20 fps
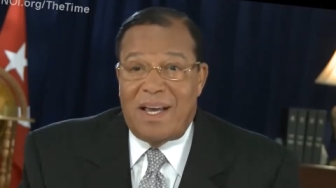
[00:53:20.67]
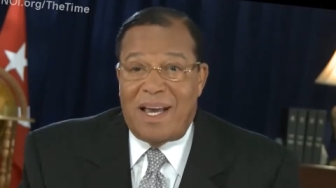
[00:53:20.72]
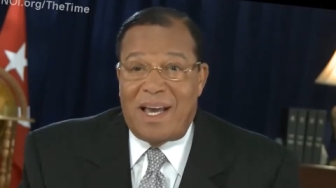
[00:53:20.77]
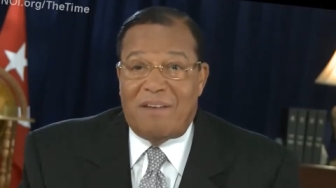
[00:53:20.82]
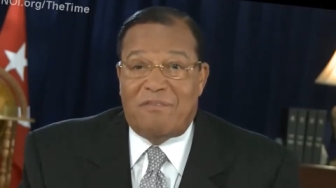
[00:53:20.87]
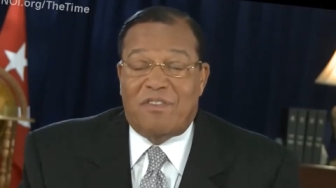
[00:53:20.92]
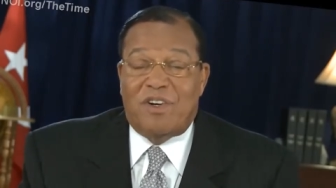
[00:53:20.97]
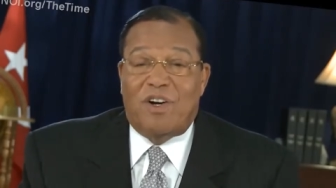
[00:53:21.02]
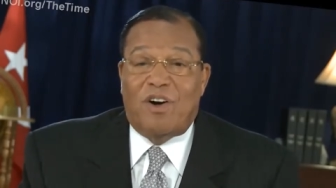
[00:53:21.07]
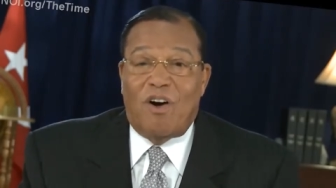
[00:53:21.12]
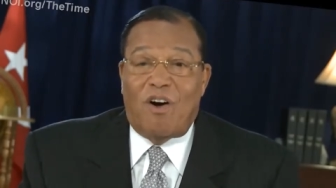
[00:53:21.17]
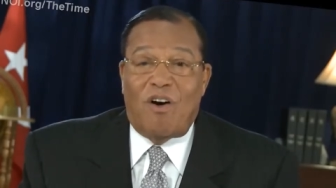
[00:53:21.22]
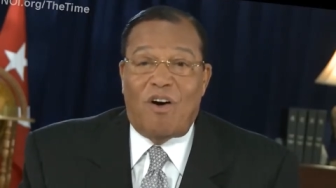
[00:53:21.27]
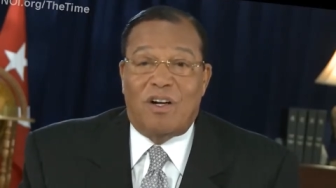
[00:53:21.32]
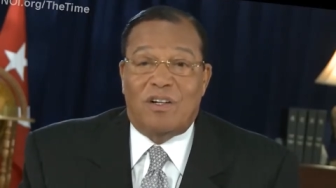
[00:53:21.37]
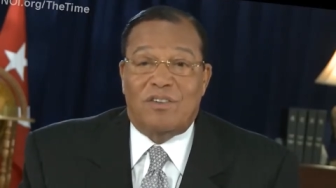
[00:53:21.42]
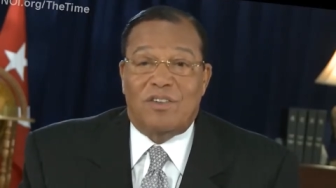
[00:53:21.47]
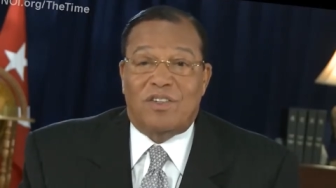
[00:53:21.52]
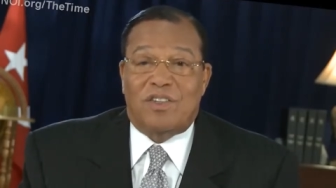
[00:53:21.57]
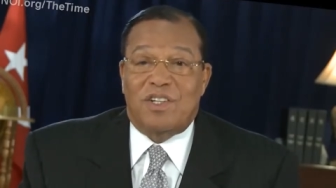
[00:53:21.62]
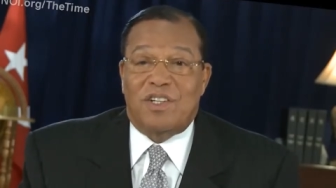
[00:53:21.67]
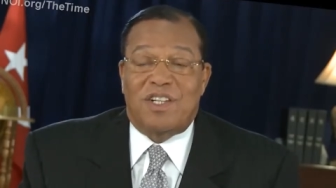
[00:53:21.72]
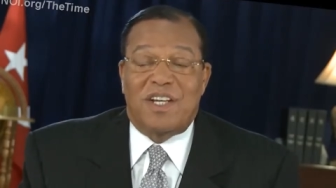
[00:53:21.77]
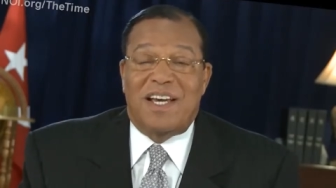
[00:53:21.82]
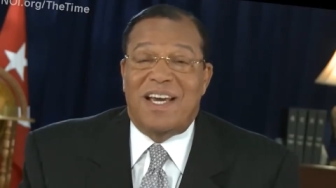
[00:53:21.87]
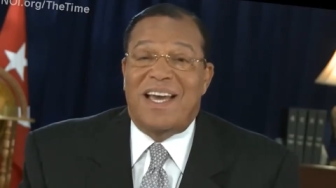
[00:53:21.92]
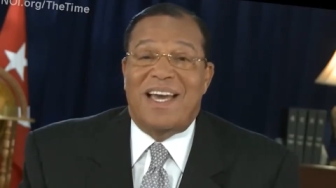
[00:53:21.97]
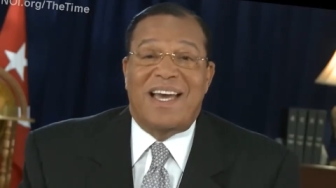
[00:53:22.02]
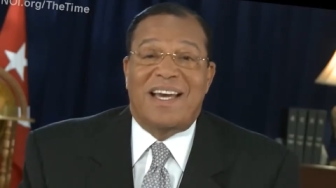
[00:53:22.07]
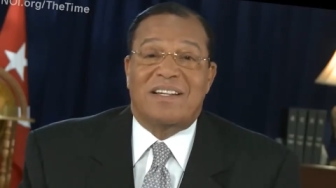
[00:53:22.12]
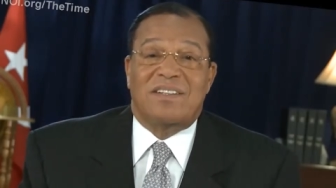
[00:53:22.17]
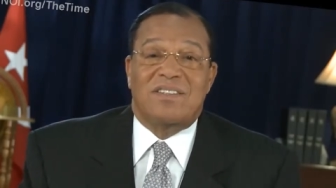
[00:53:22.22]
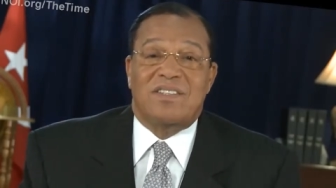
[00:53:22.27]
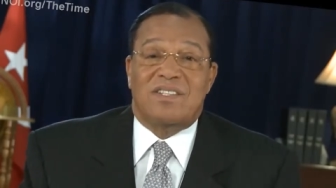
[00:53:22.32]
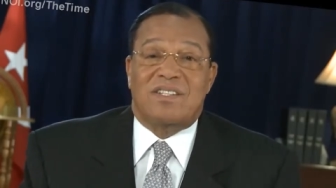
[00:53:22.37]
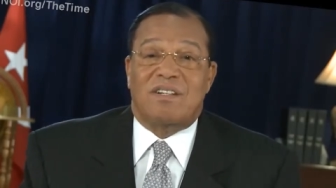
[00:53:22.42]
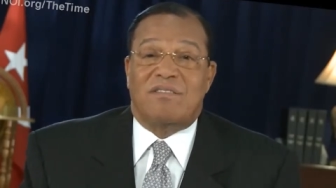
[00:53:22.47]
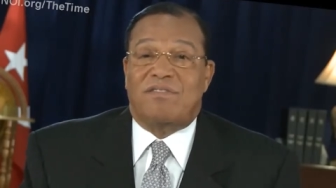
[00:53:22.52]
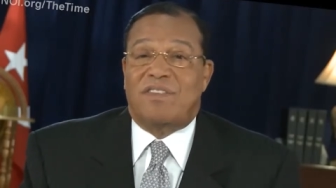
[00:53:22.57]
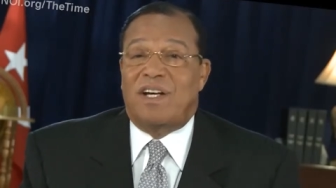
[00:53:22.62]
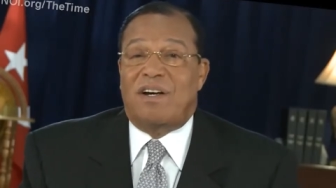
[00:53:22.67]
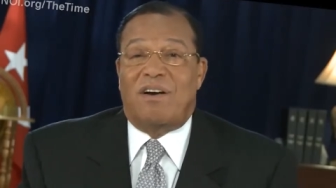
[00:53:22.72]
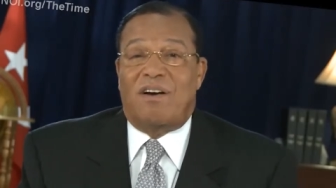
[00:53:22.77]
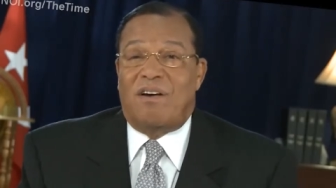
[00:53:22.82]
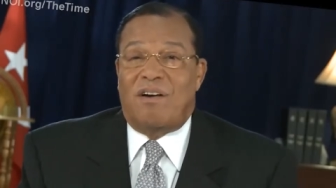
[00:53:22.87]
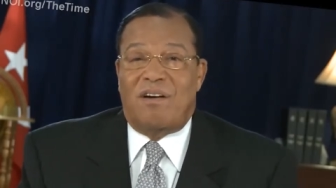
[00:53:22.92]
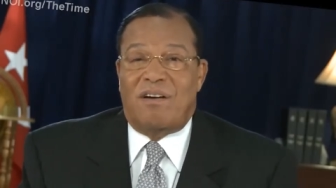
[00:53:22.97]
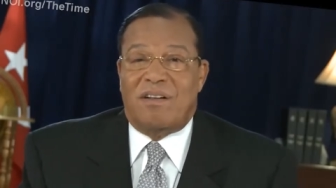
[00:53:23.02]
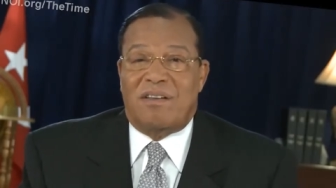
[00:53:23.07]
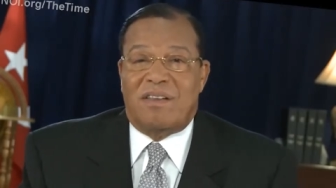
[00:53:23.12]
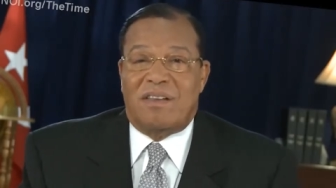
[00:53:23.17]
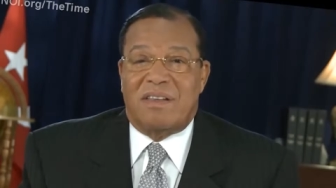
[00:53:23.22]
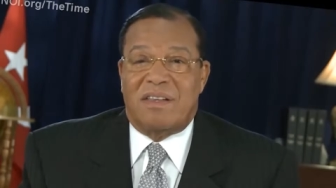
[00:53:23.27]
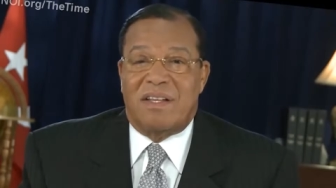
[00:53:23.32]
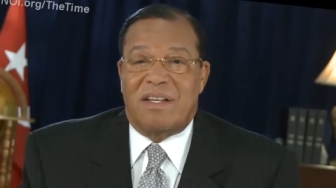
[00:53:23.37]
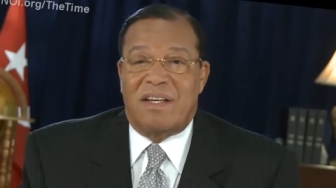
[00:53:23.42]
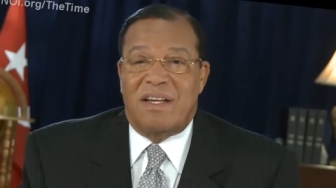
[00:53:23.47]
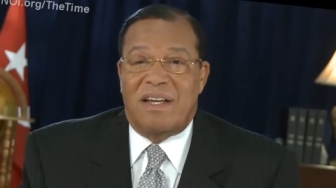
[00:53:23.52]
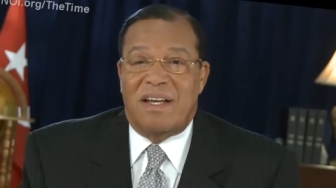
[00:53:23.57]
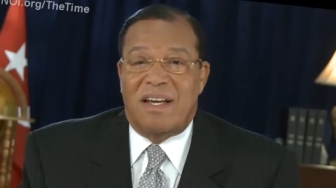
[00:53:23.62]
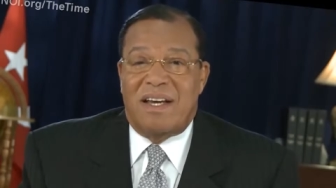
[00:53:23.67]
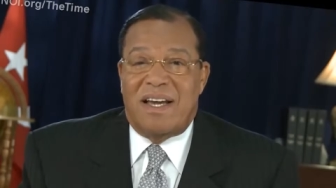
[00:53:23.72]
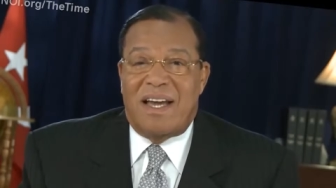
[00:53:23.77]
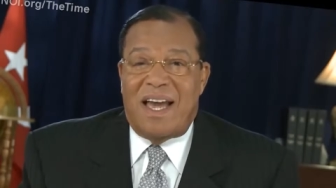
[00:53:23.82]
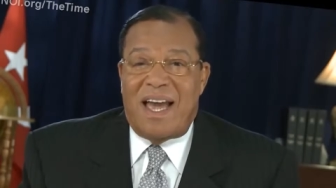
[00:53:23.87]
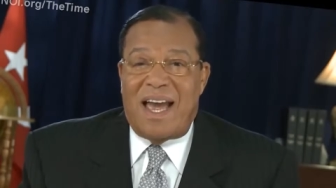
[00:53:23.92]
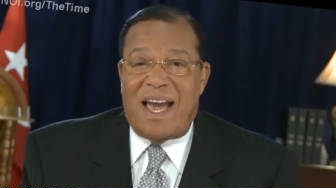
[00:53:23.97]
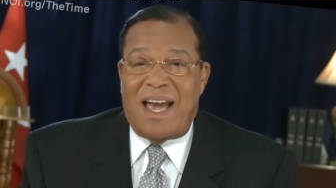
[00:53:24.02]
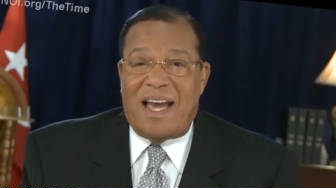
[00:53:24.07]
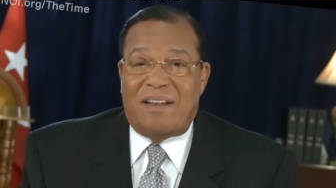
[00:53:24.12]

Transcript: have gone to the ends of the earth.